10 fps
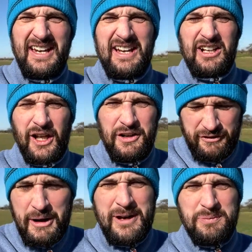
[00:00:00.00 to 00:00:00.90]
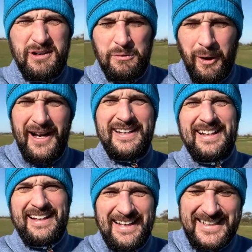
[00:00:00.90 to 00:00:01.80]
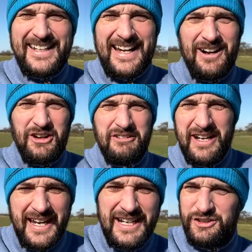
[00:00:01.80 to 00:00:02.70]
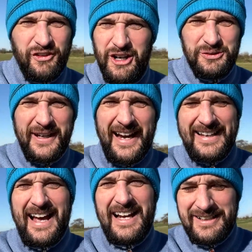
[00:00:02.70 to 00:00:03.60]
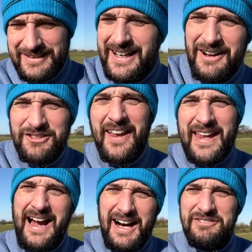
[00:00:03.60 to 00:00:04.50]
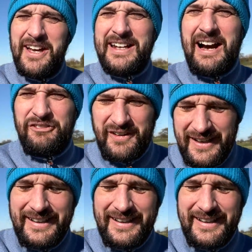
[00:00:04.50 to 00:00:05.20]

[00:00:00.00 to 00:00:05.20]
Like, the fairway's pretty wide. Let's get down there and hit it as far as we can. And I've done that, I think.